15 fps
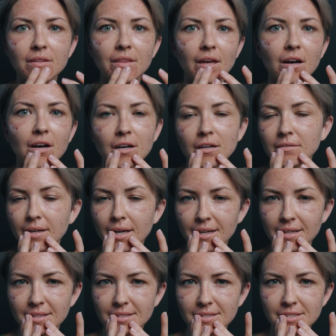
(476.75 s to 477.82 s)
they are
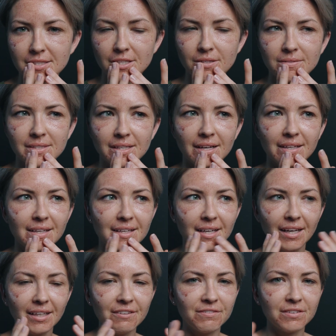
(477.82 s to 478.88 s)
raised, so it
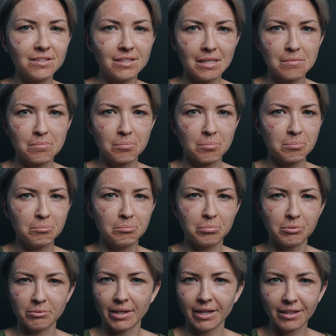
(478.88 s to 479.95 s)
kind of feels like
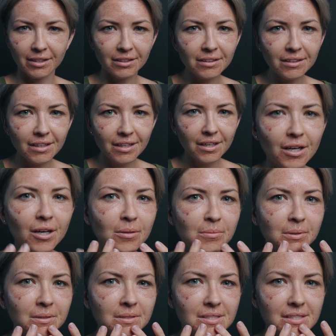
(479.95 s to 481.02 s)
braille
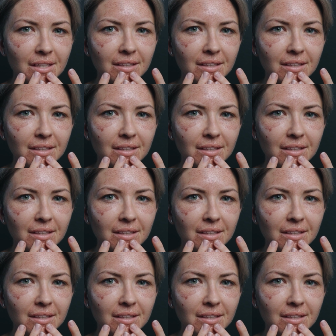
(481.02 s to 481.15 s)
almost.